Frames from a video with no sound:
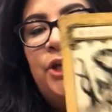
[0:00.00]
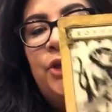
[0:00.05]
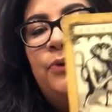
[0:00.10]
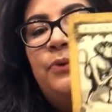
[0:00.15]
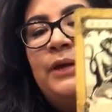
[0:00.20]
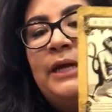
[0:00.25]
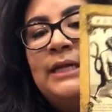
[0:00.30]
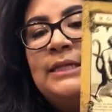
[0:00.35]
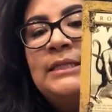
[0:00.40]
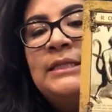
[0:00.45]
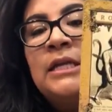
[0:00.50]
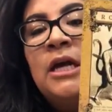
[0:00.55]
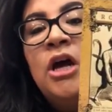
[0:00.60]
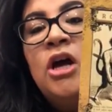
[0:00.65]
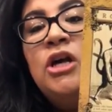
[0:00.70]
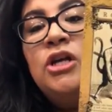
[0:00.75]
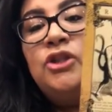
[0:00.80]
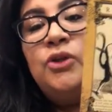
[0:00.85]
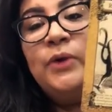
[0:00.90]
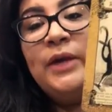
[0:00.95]
units.
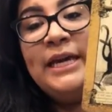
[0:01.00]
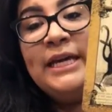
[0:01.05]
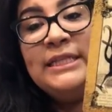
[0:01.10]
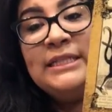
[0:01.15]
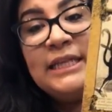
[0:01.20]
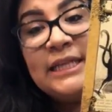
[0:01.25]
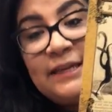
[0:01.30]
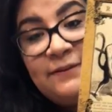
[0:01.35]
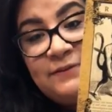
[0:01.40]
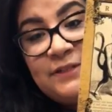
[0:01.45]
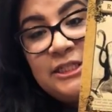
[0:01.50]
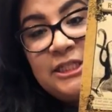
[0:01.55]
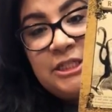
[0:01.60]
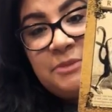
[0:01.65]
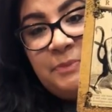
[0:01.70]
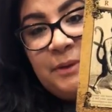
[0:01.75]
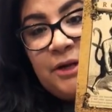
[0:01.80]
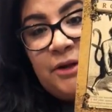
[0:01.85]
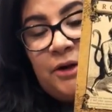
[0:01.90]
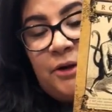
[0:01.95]
So he is a gifted
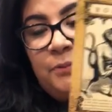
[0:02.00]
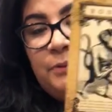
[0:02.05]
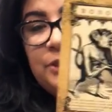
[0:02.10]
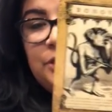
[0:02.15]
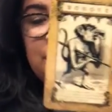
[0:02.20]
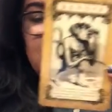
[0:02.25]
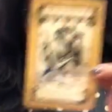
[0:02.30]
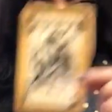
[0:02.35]
speaker, which